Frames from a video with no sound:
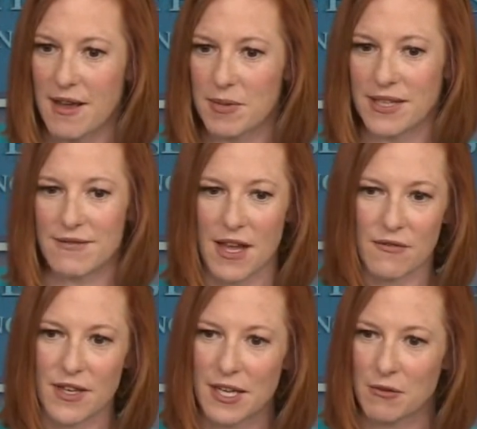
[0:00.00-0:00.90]
I believe
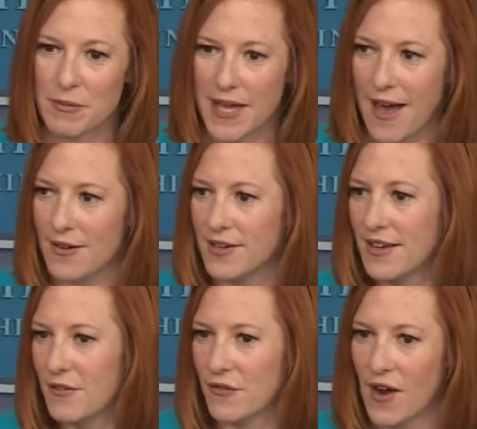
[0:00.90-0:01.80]
that video will be out
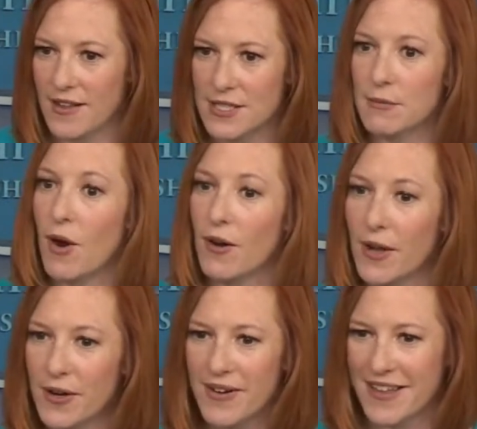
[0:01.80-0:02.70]

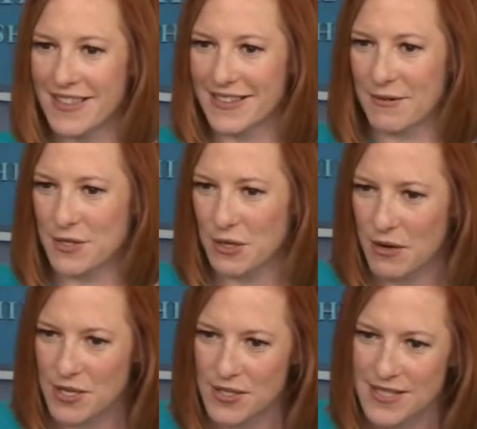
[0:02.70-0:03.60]
tomorrow. I think that was your
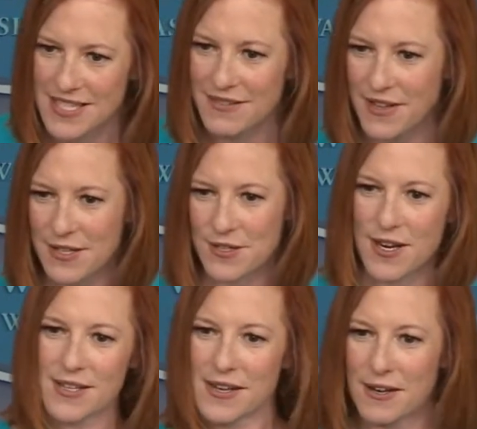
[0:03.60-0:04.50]
question, Steve,
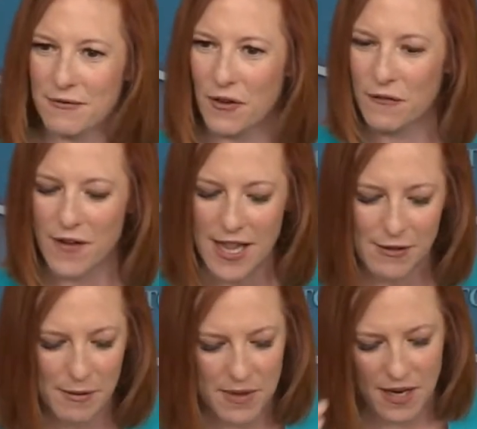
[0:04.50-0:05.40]
yesterday. I did a full
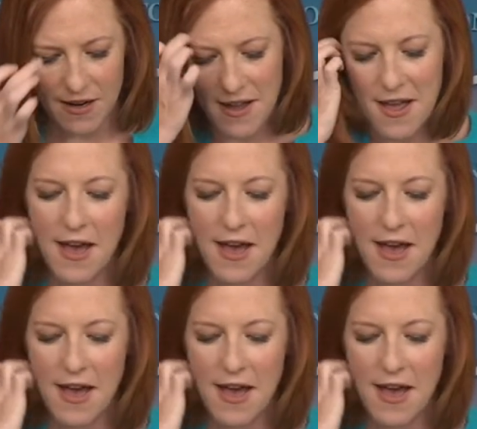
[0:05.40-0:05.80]
follow-up there.